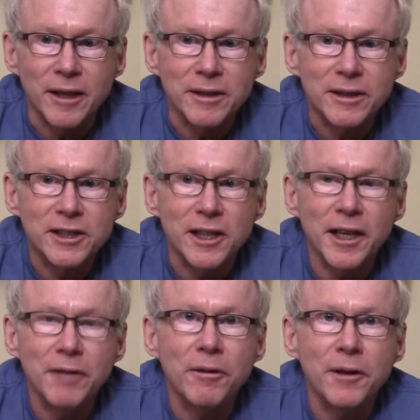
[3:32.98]

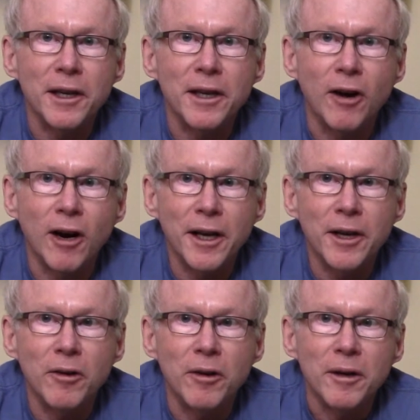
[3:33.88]
setting for the
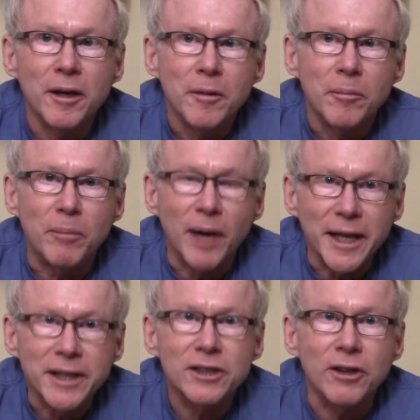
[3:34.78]
audio
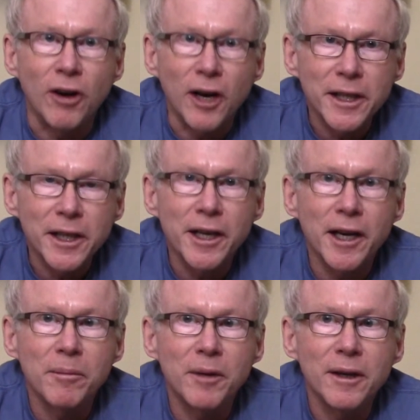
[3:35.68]
mics on the
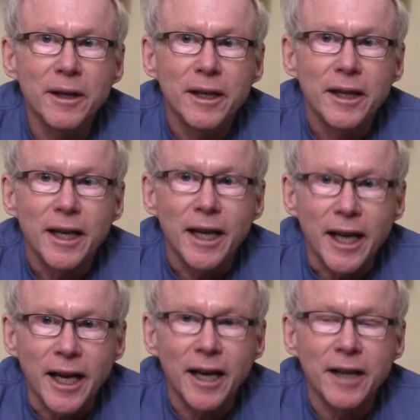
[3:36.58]
camera,
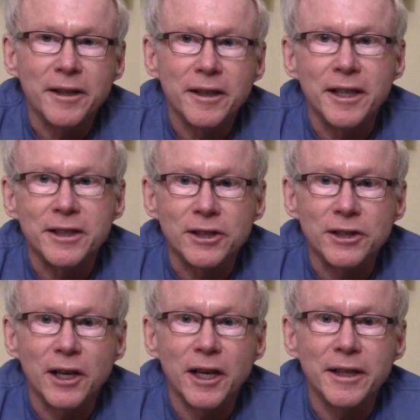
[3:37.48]
and it's
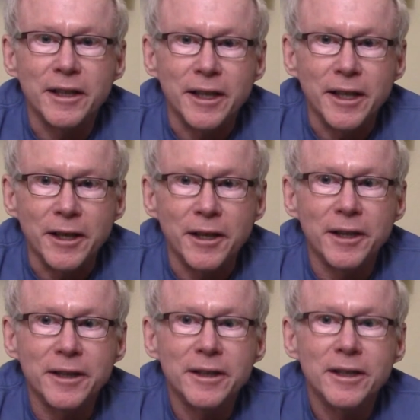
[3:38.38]
done
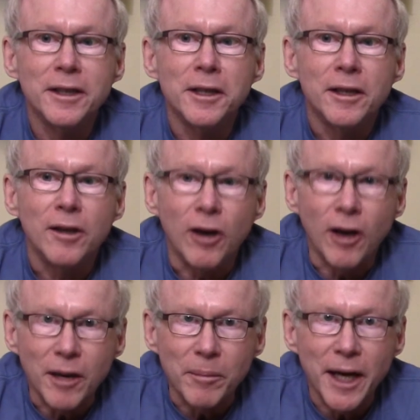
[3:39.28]
in
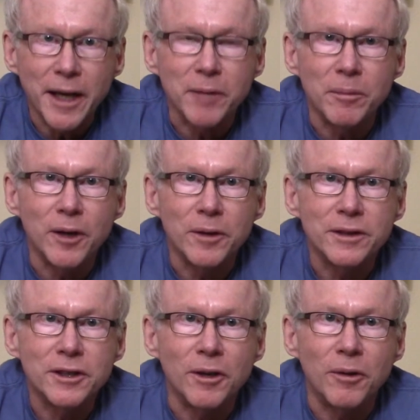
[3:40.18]
automatic
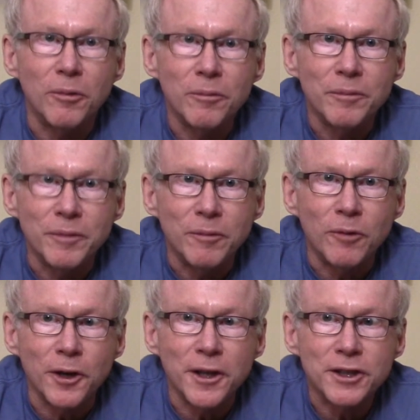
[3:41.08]
mode. So
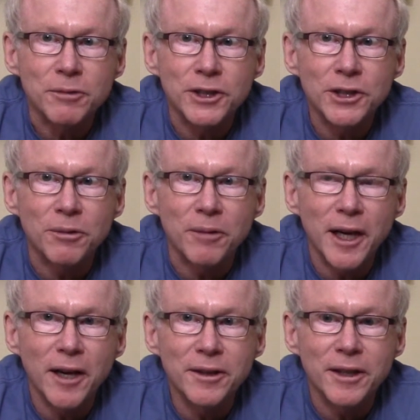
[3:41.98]
we're going to switch it
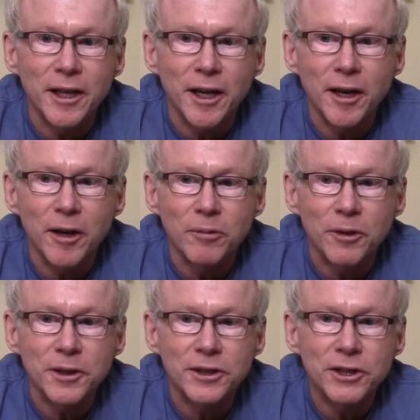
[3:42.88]
around, and we're
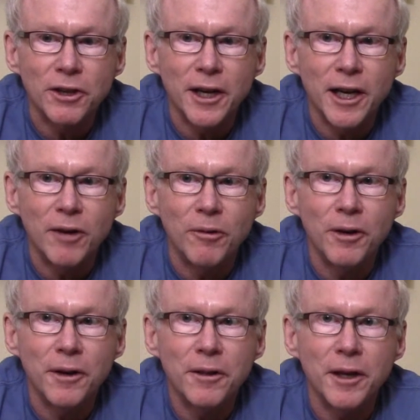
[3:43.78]
going to start out
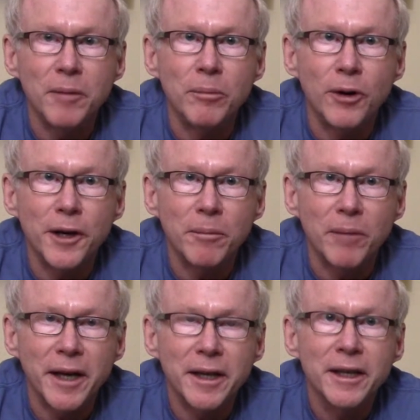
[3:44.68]
with the Boya
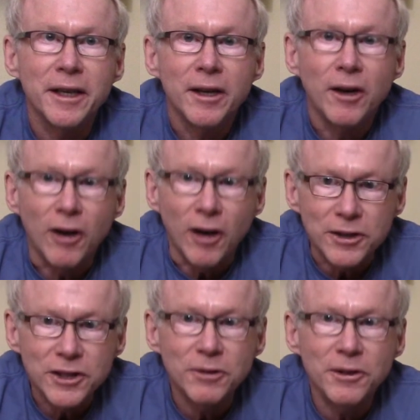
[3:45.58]
mic
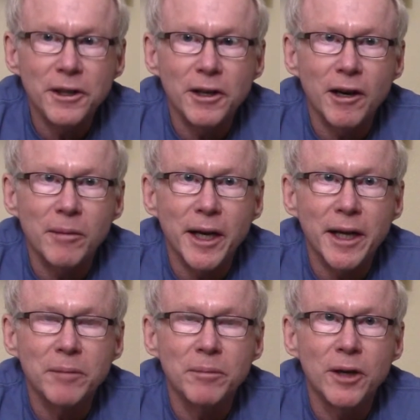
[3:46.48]
also in the
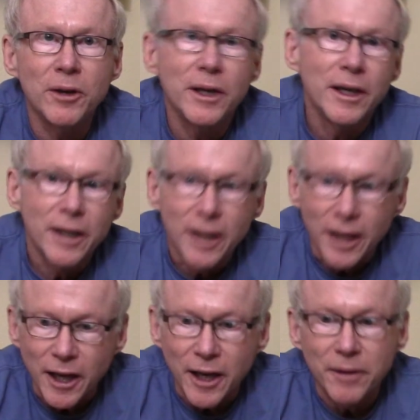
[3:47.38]
automatic mode,
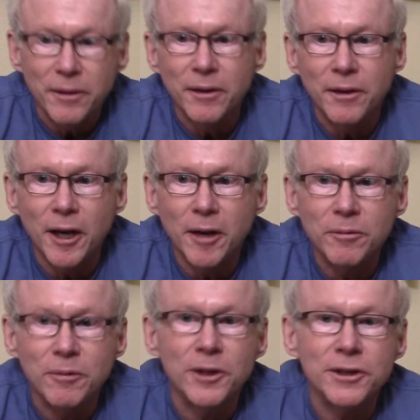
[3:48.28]
and
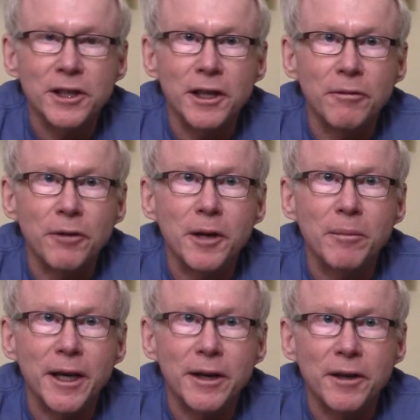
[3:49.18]
then we'll see if we can
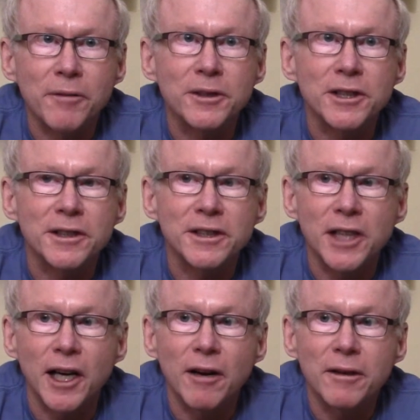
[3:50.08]
make a difference in the
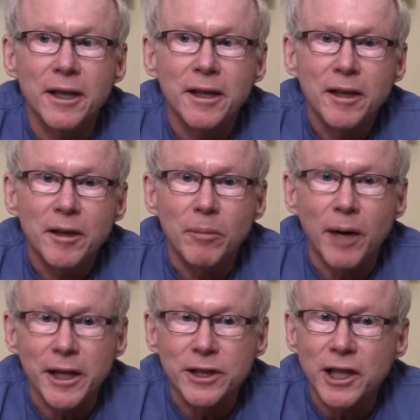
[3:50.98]
sound
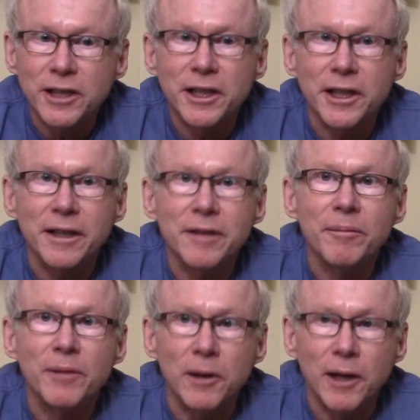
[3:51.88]
by adjusting
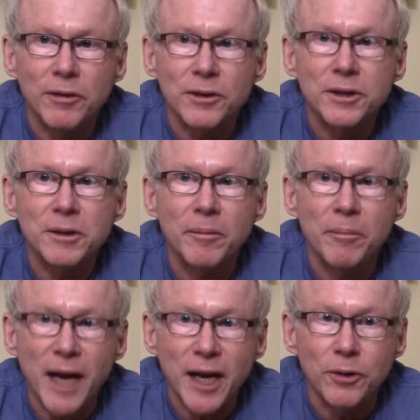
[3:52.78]
the levels
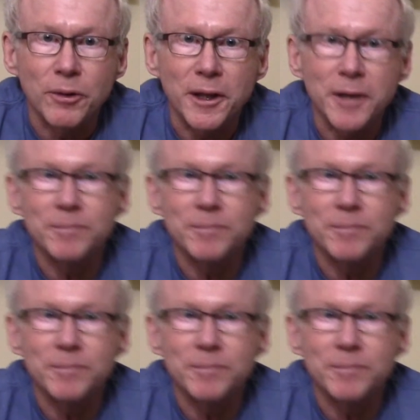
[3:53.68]
manually.